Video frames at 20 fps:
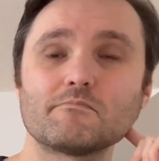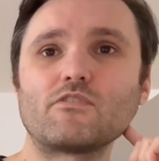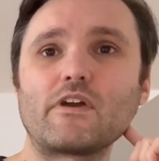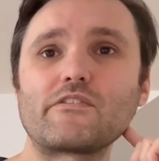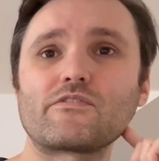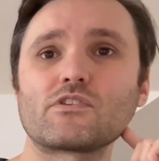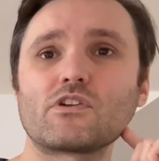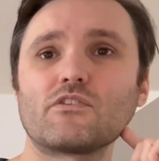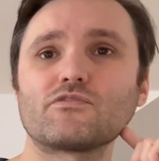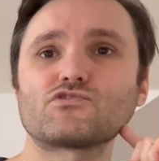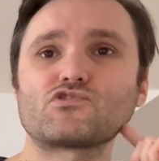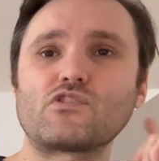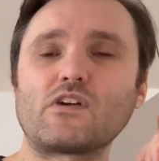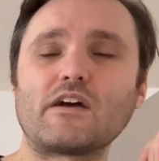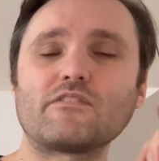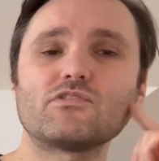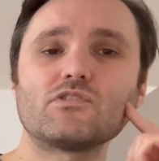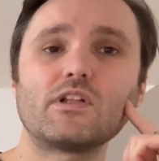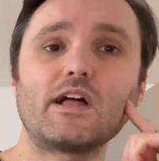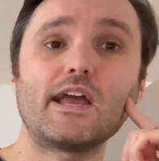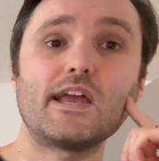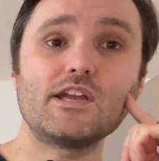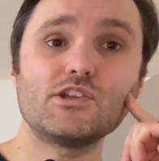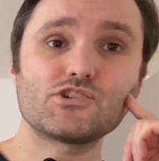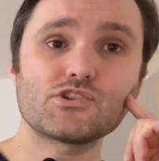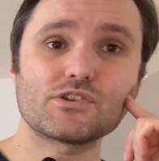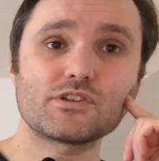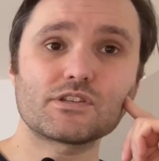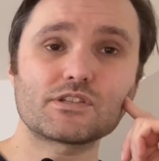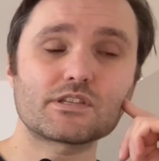Ravenloft Travel
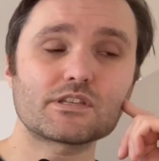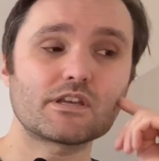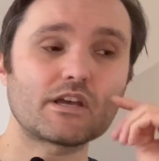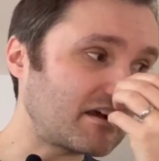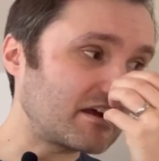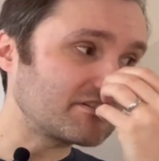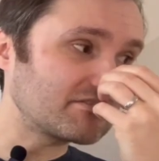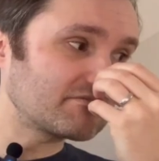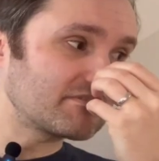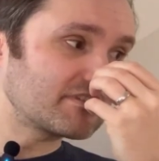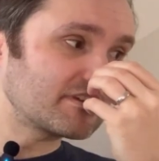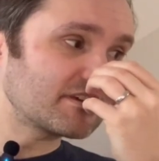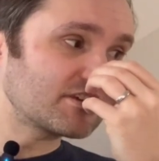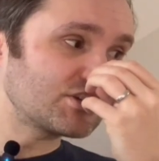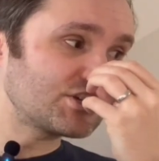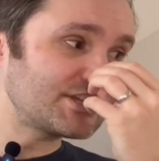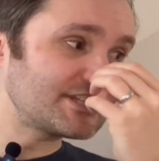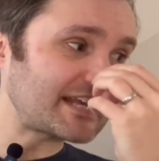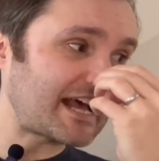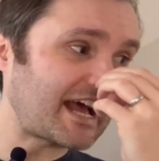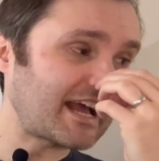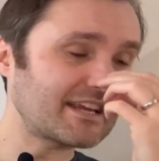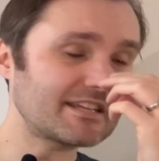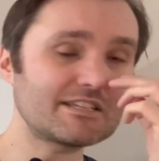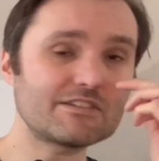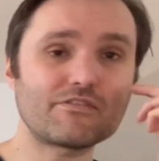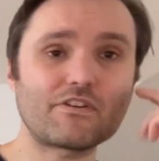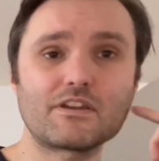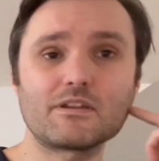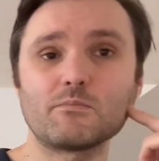Agent, I don't think she's
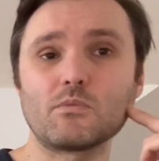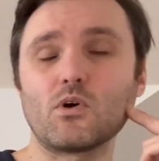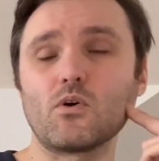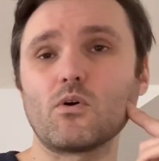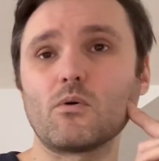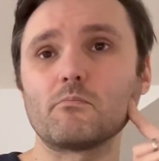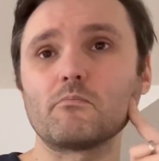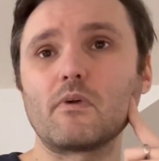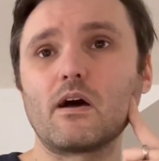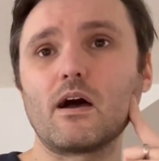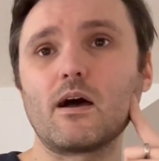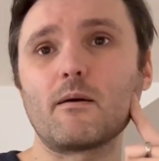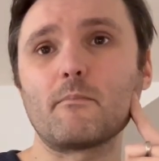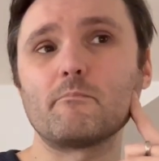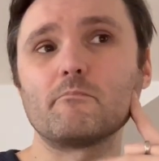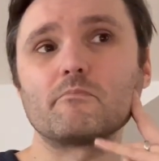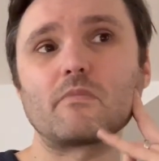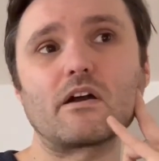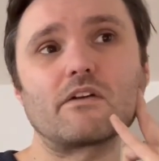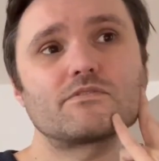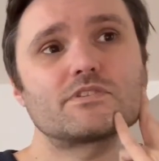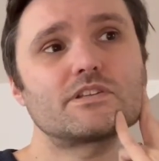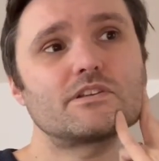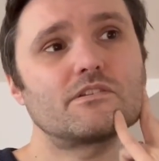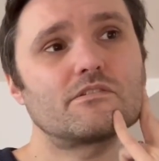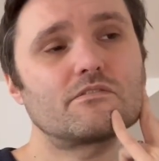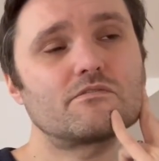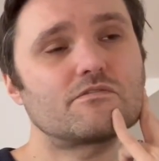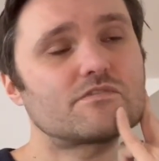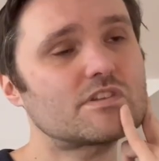active anymore. I haven't
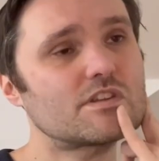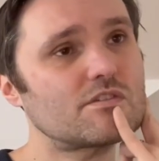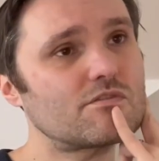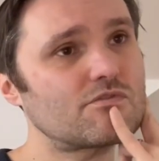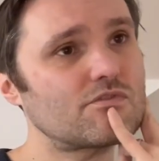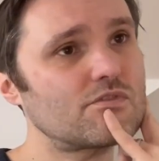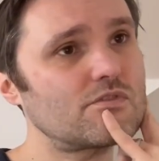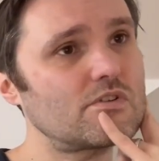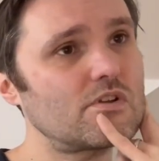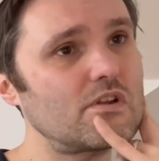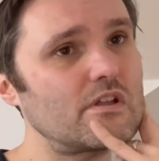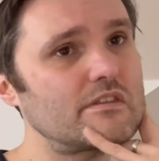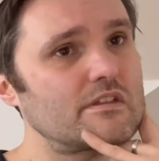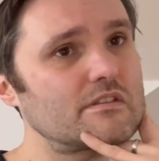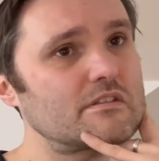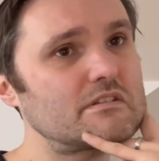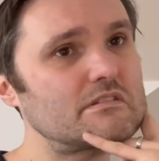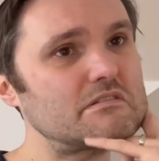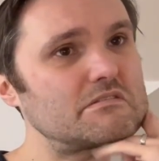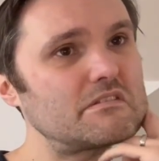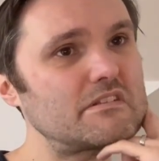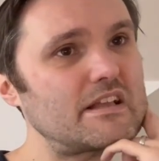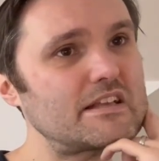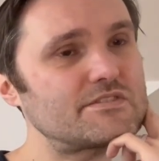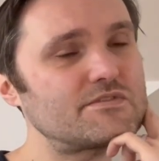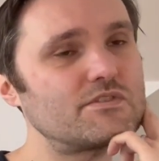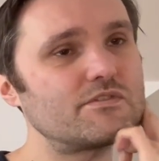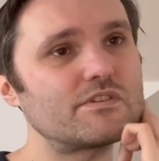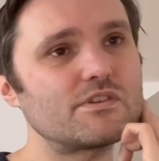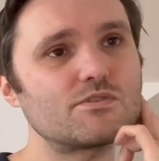seen a video for, I think the
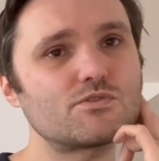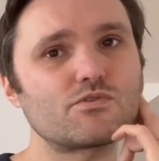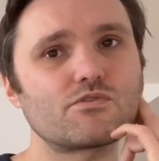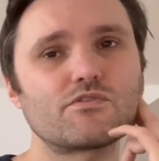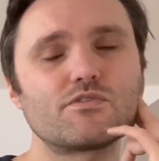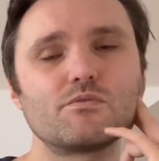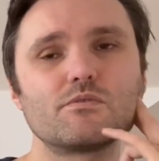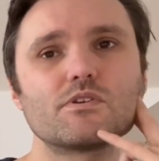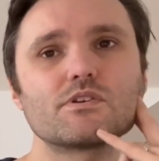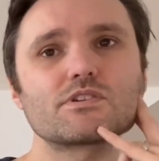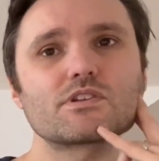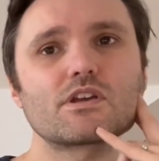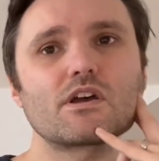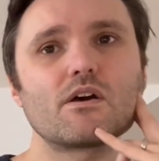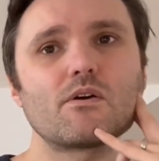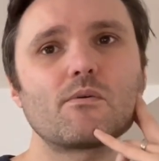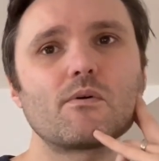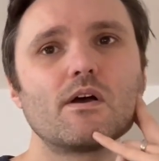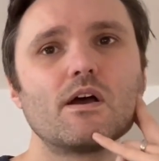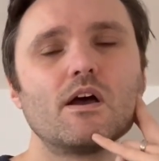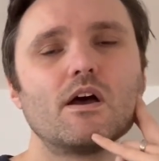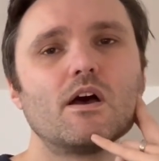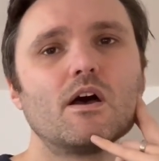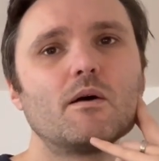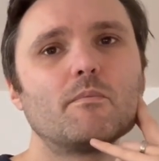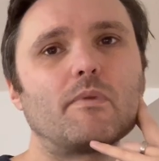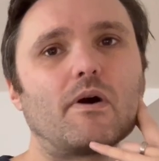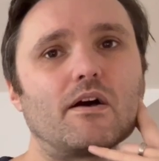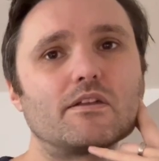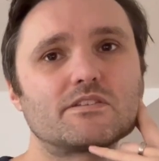last few videos were a few years ago,
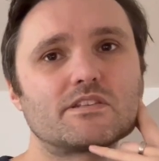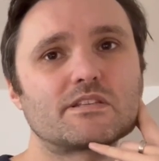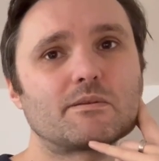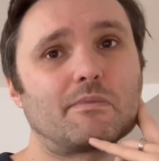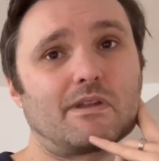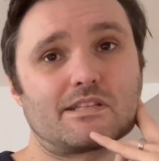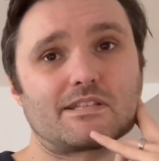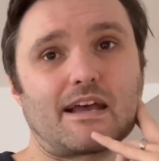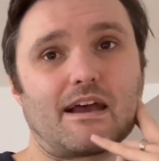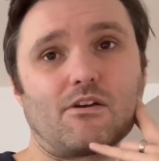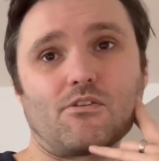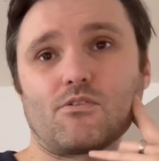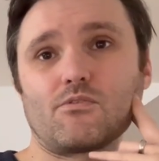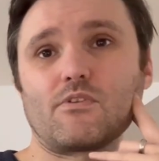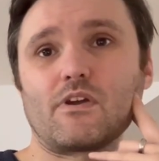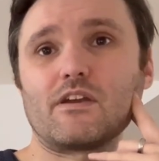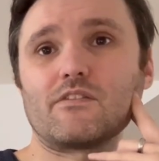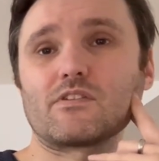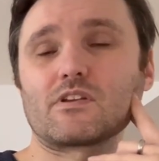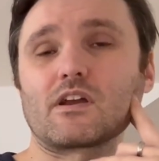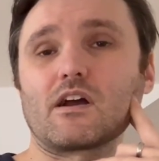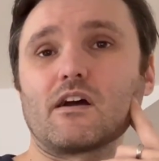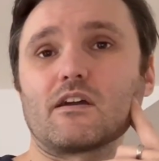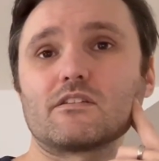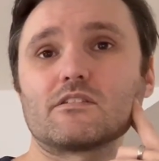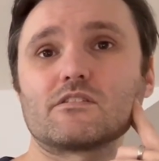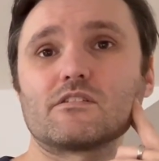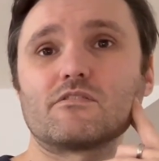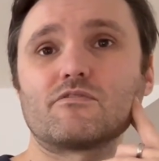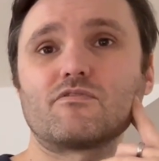but similar to Hour of the Raven,
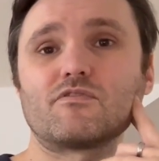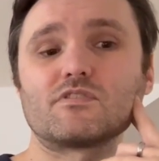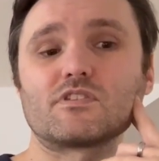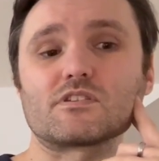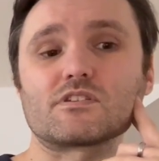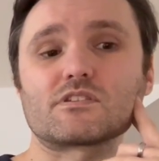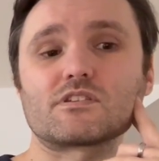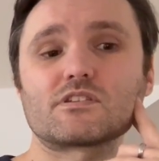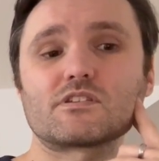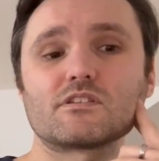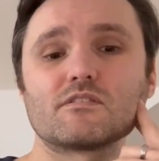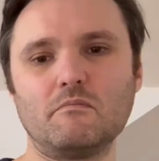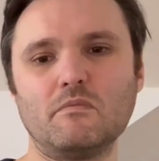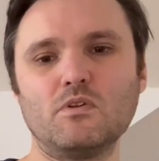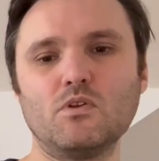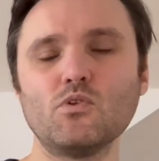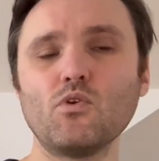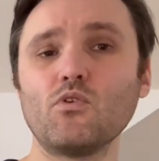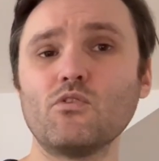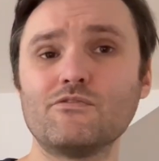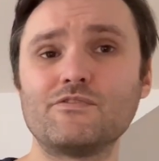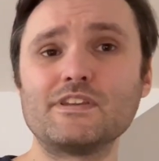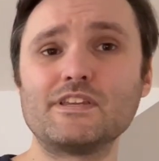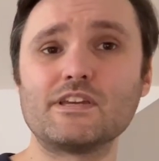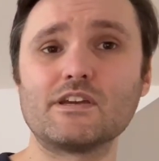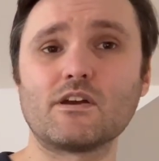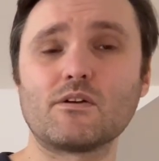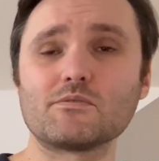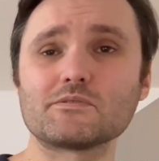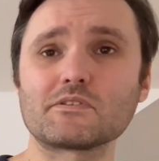kind of does lore
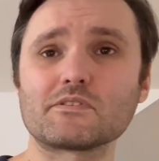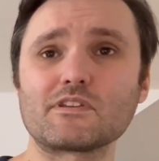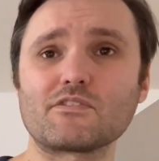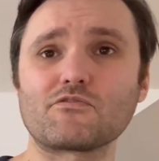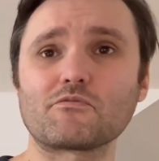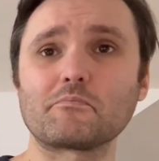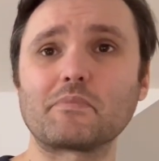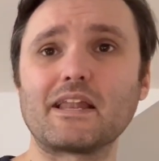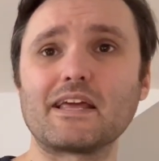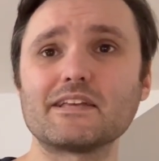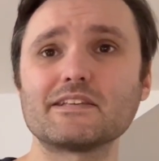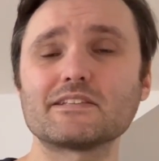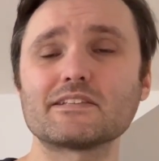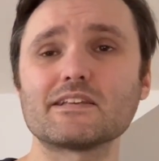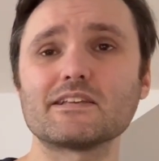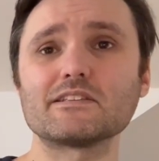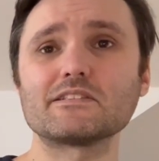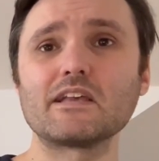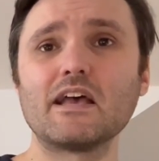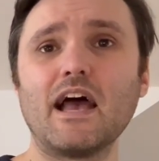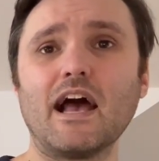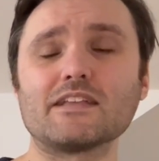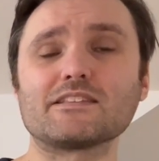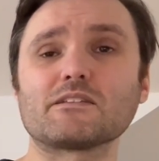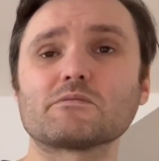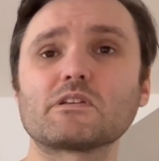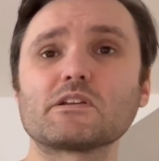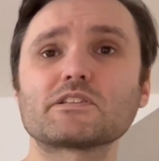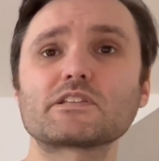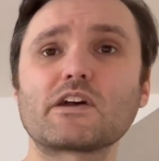videos on different places, and
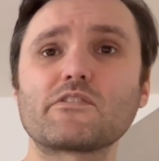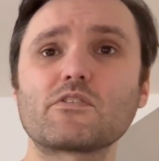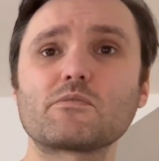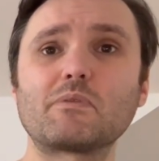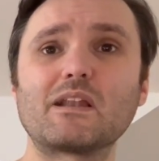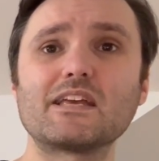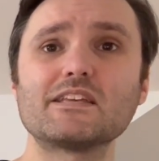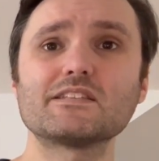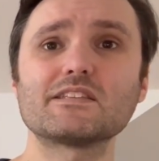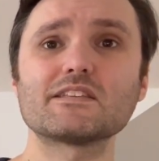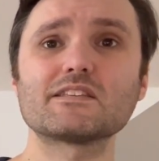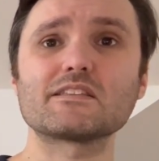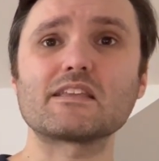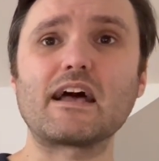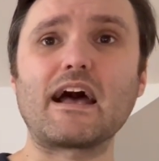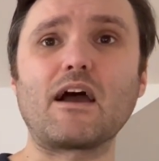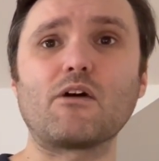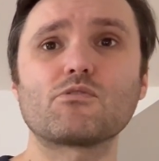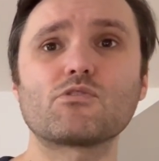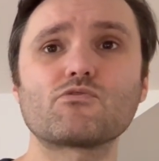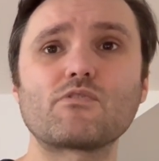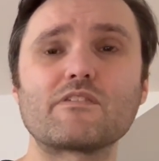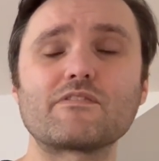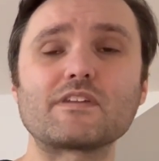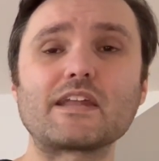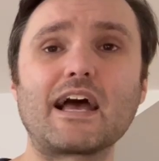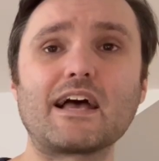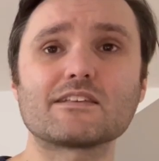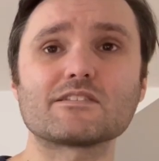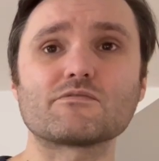sometimes cover places that Hour of the
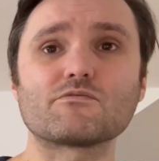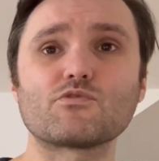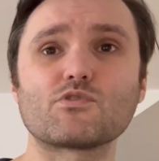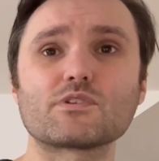Raven hasn't.